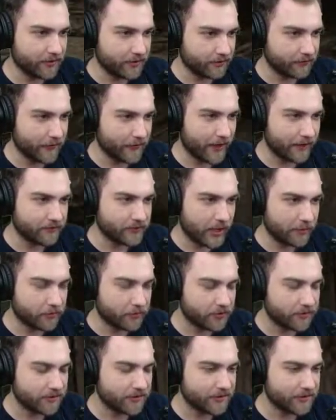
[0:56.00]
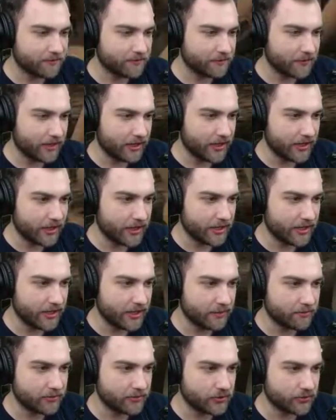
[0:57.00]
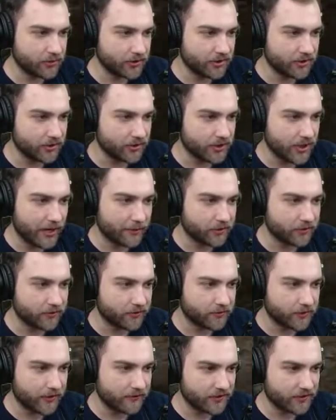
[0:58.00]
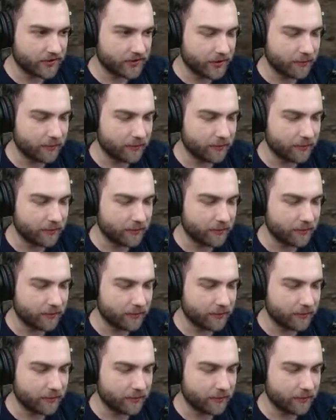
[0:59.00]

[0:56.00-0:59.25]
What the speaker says: 5 chapters, and in between those chapters we have to skip